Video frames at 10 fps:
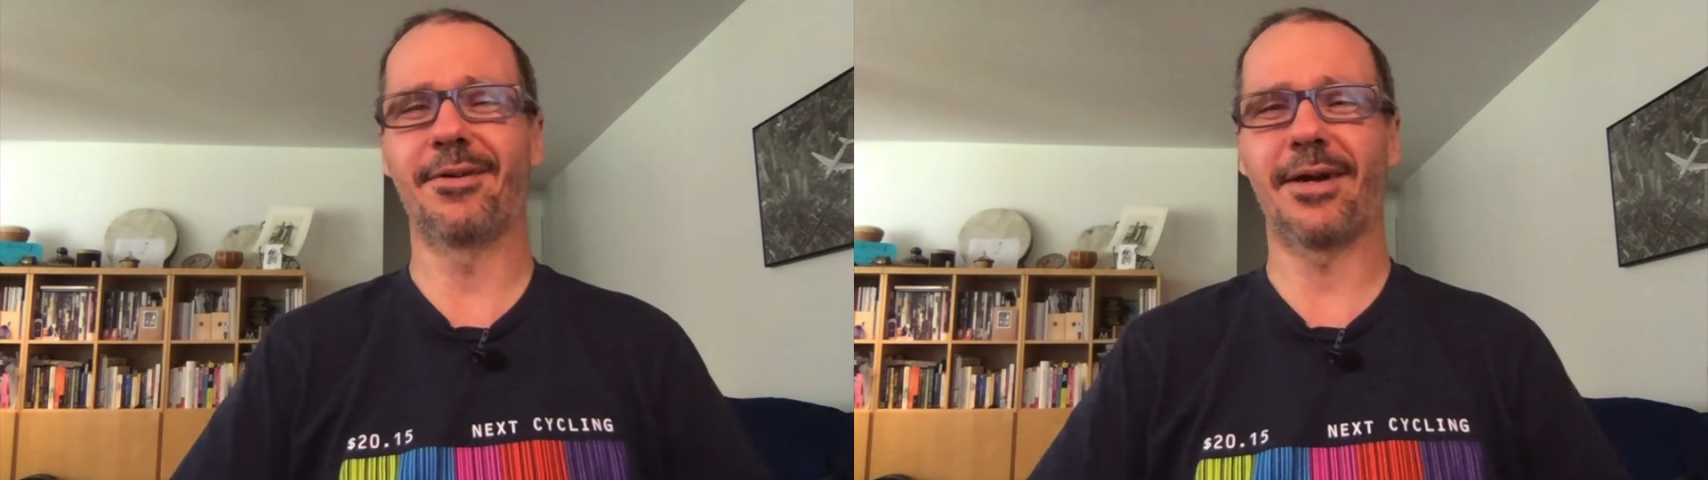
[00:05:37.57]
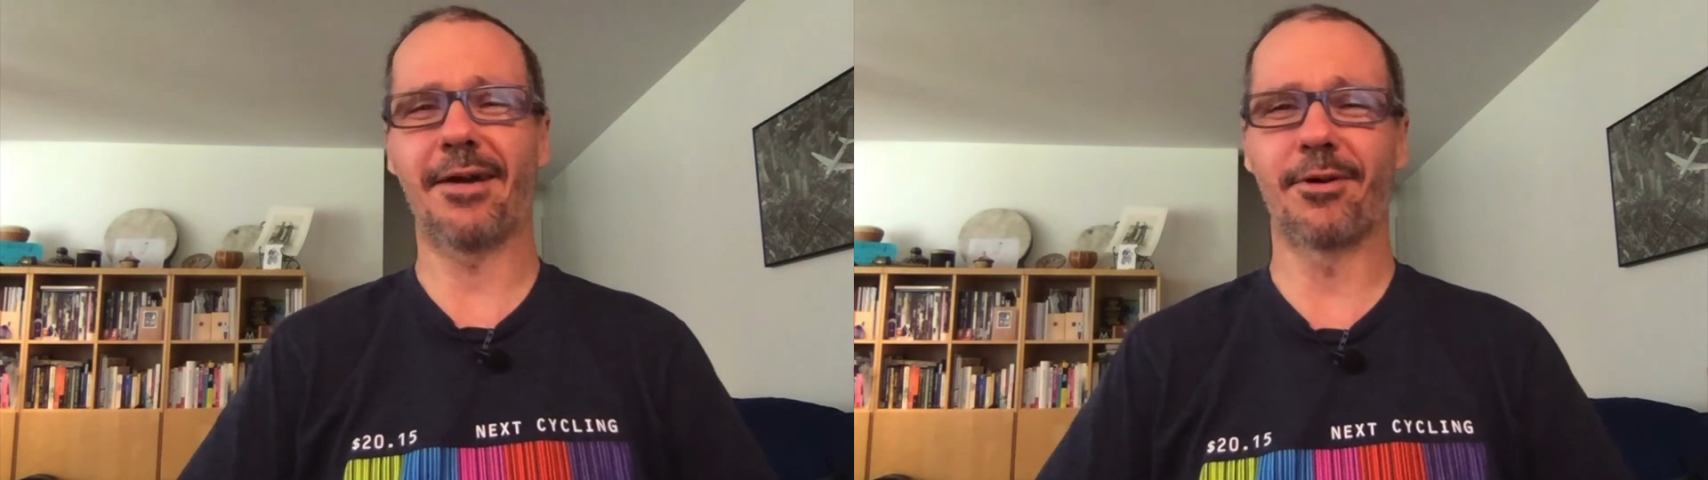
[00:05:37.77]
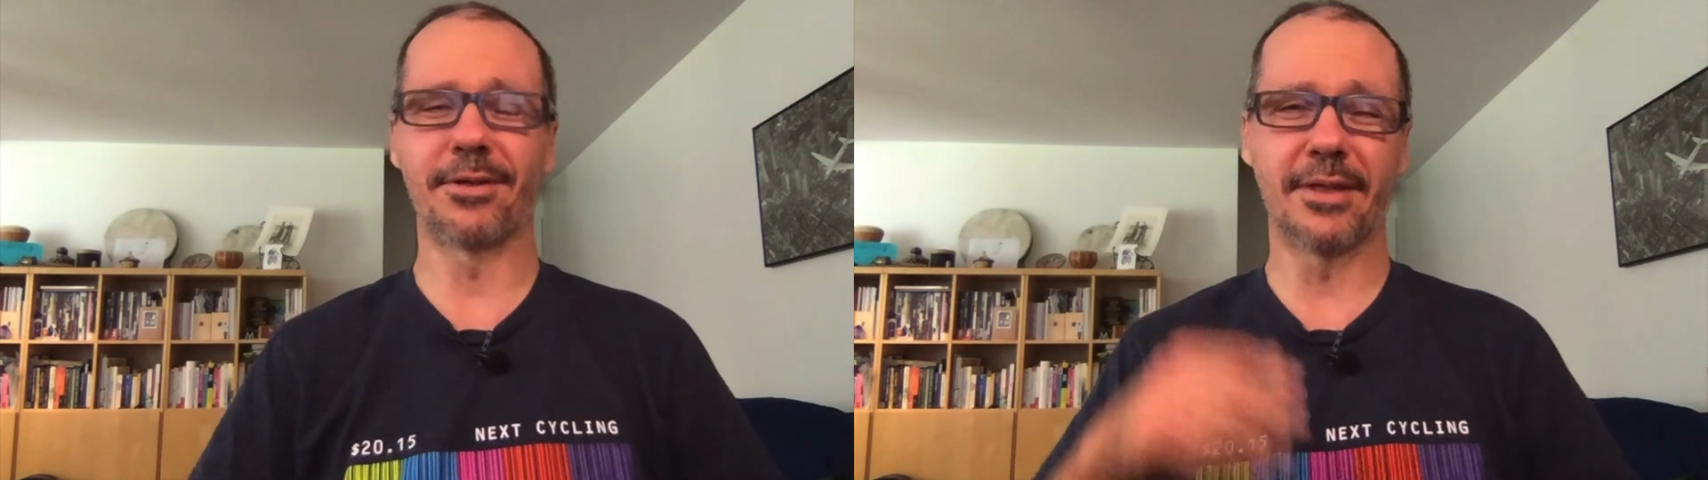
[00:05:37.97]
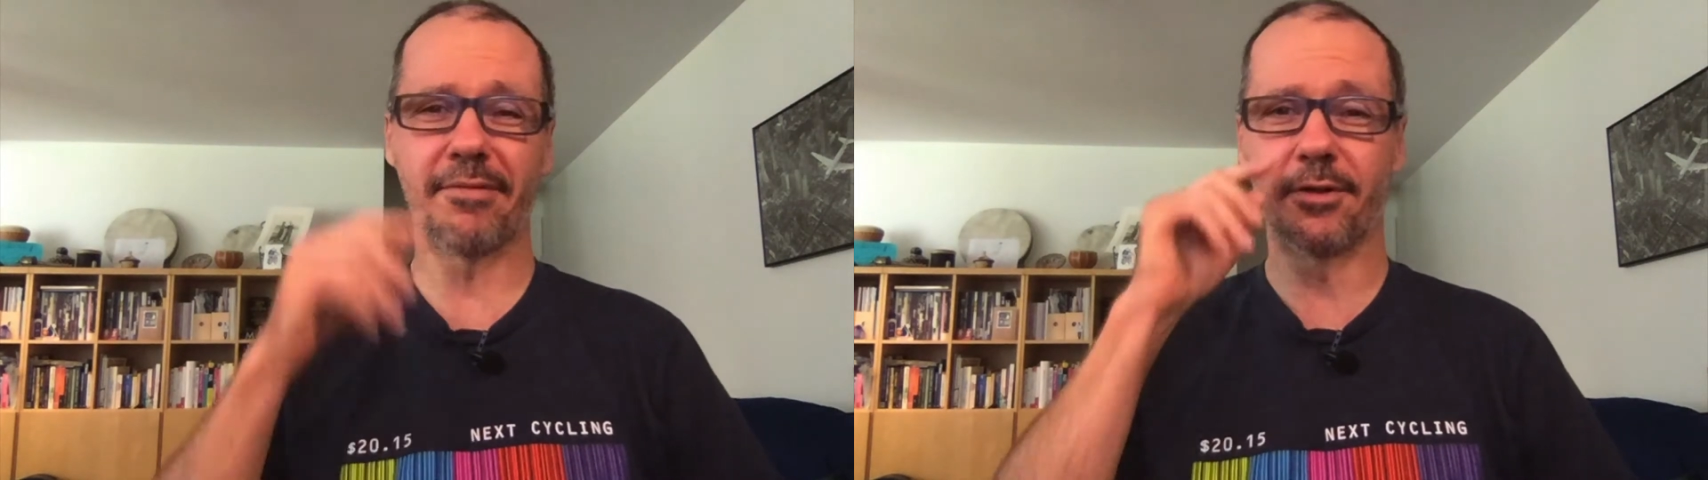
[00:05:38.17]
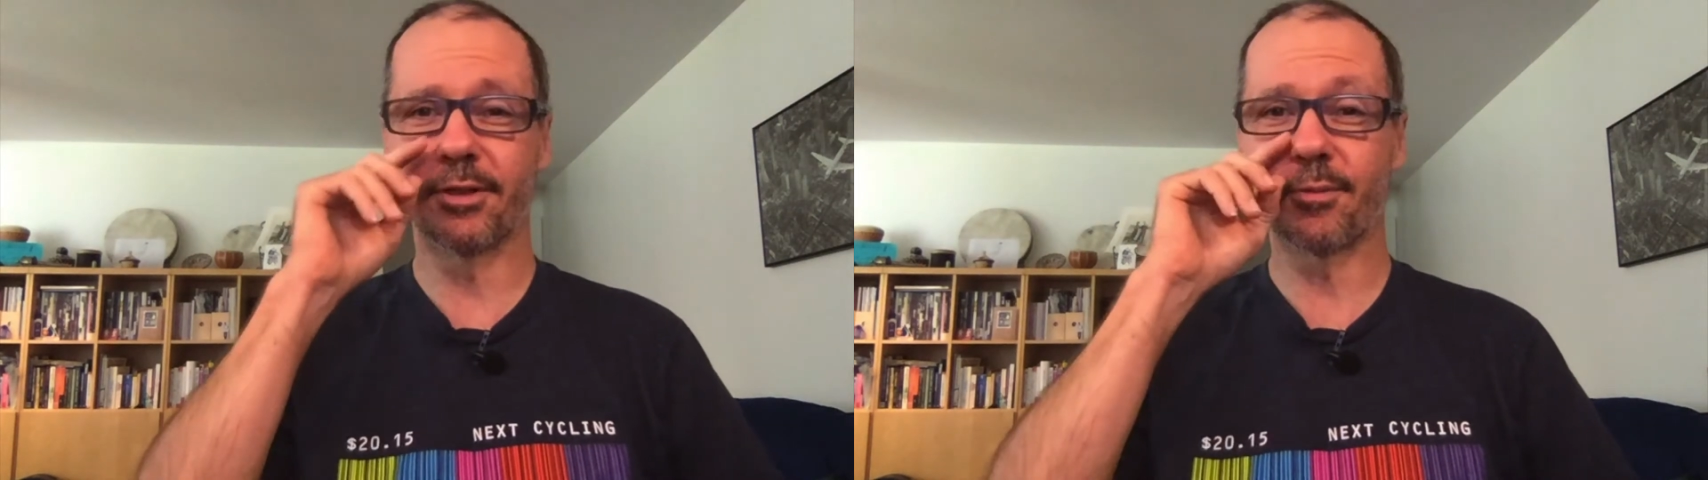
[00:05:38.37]
hour
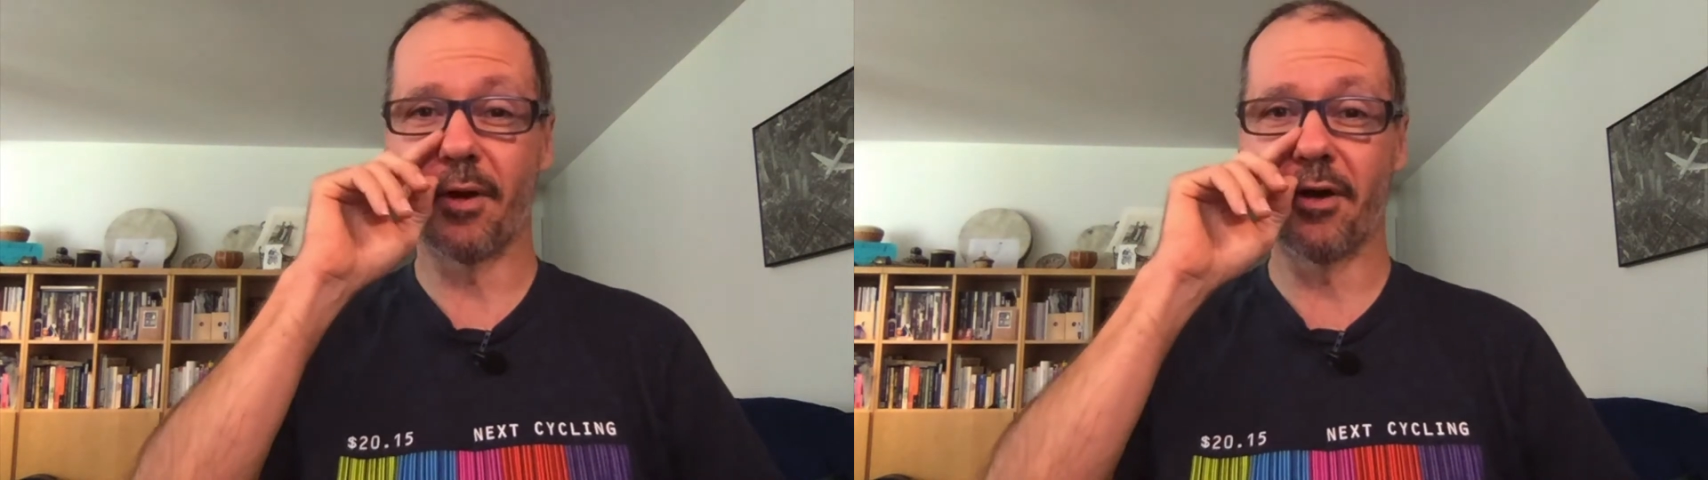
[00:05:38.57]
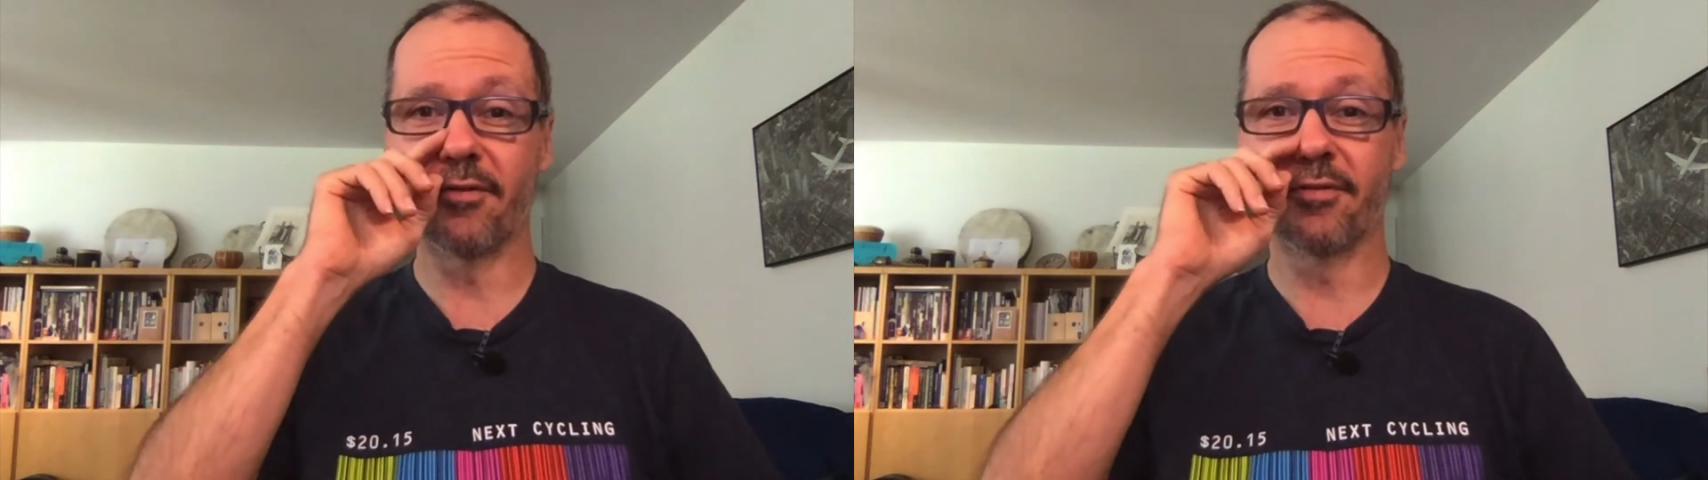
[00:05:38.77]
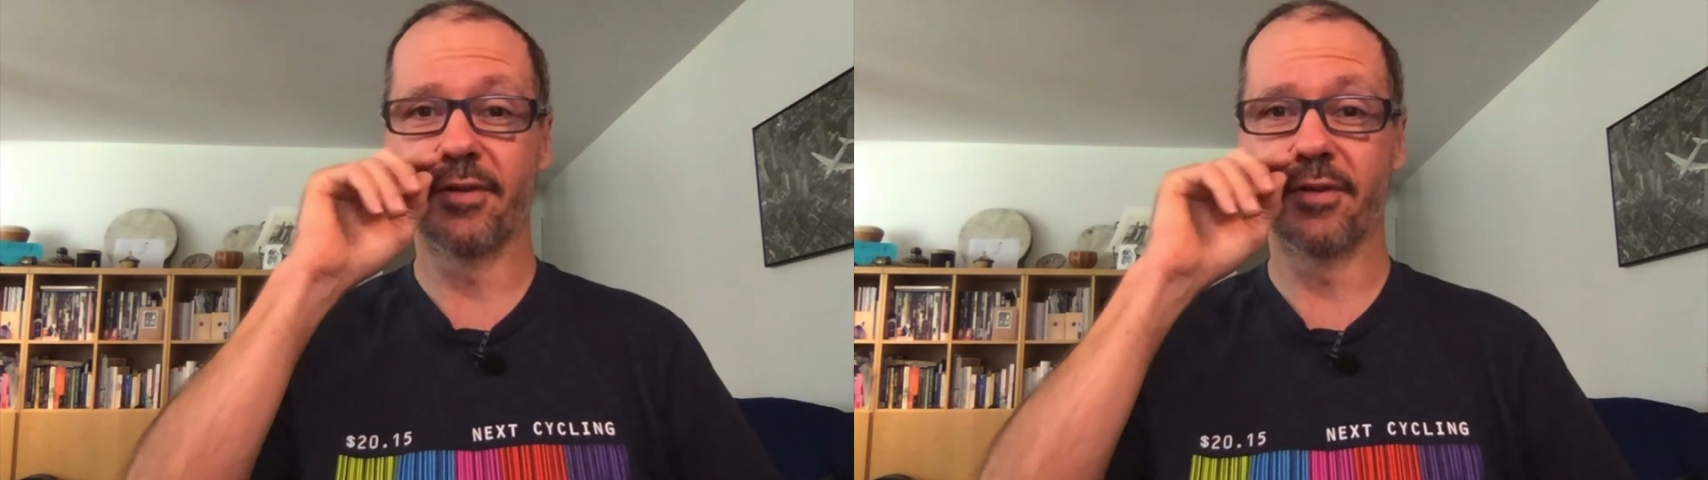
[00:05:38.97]
11 or 12,